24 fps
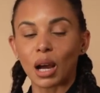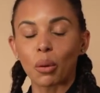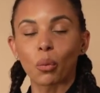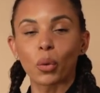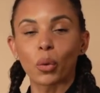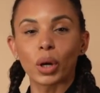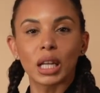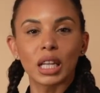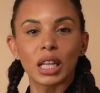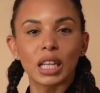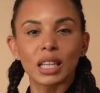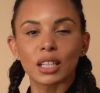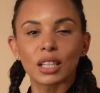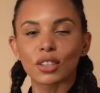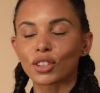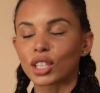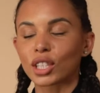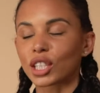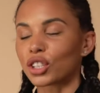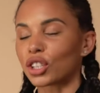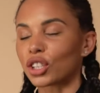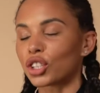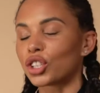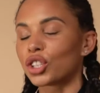and we
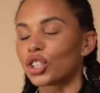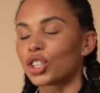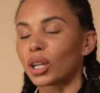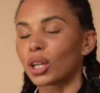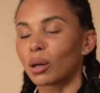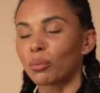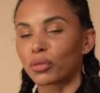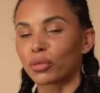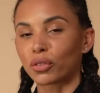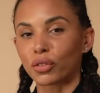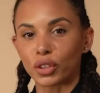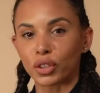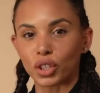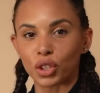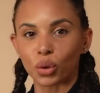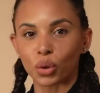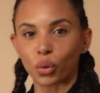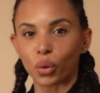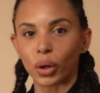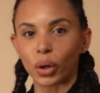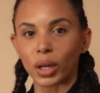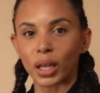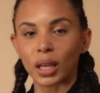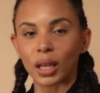literally just jumped for
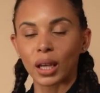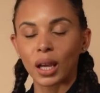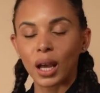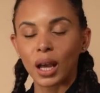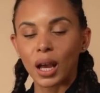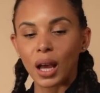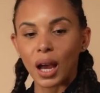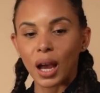joy.